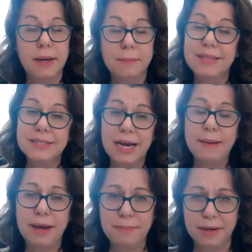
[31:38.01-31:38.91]
By the
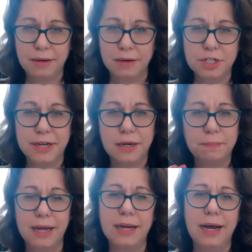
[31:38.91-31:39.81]
time I met her, she had a
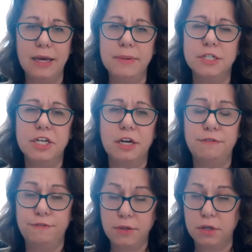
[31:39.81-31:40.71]
black eye because she had
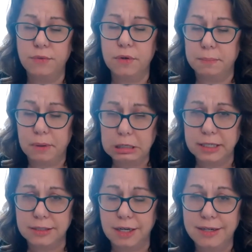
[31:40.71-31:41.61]
fallen over in a
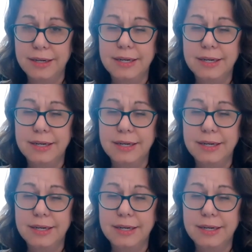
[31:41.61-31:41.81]
parking lot